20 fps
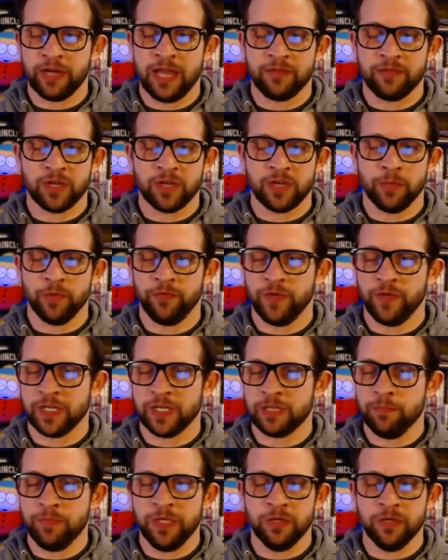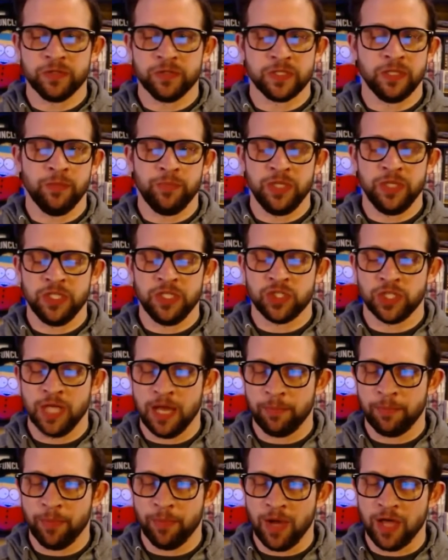and have a couple fucking beers on the beach and
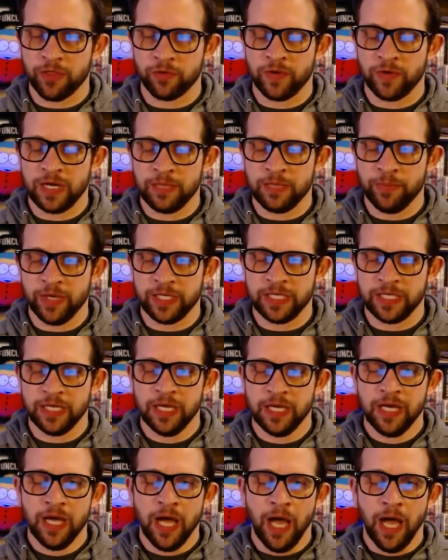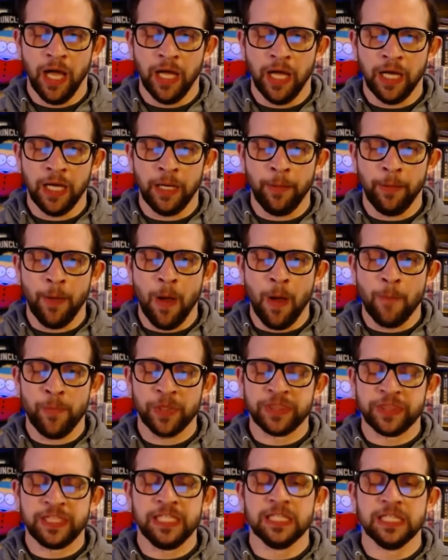not bother anybody.
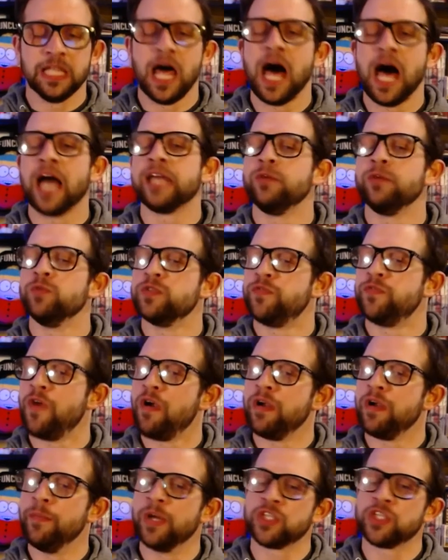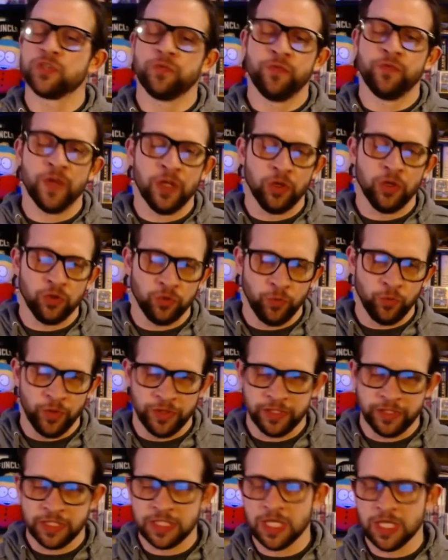But the line was very much filled
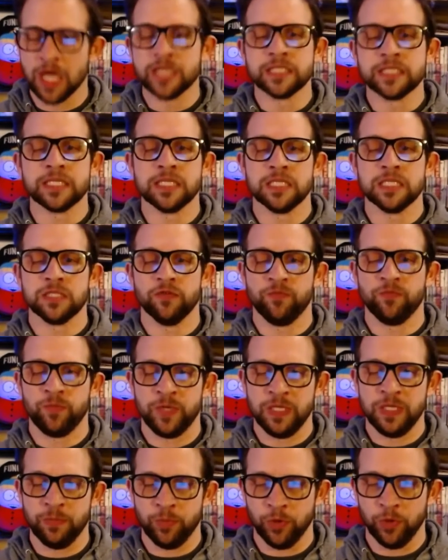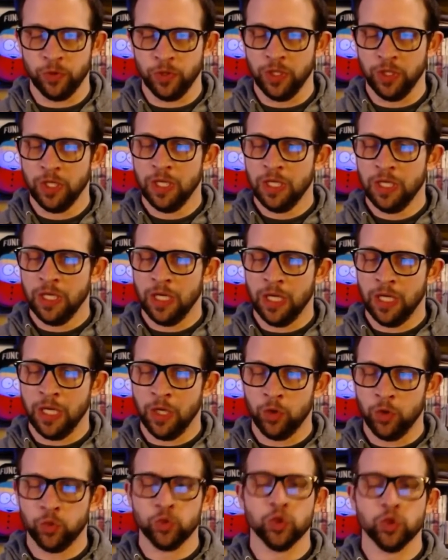with dozens of people
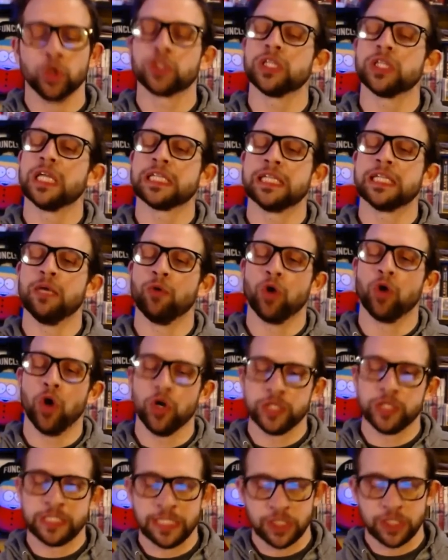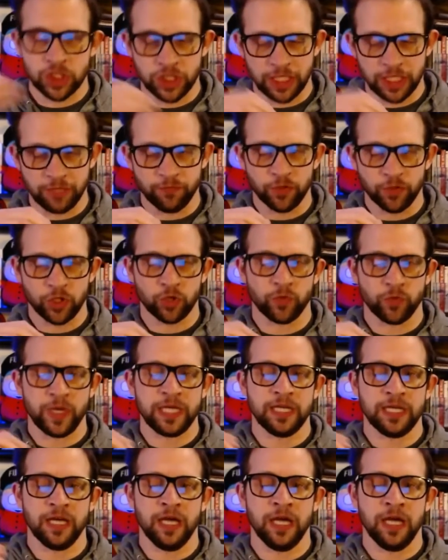who looked like they were auditioning
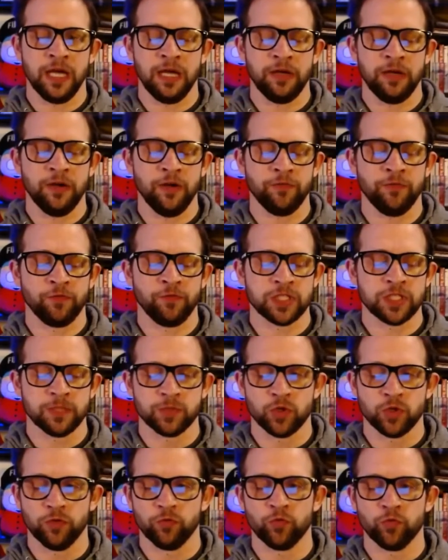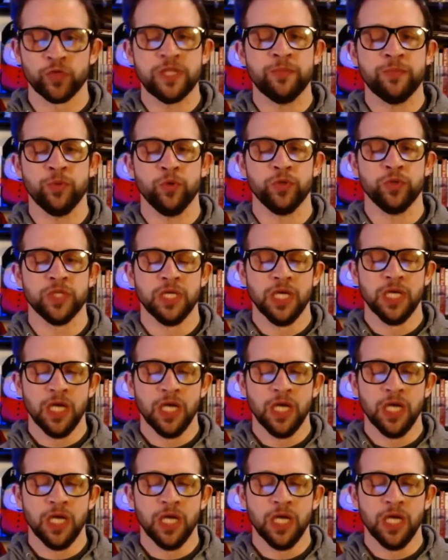for for some sort of reboot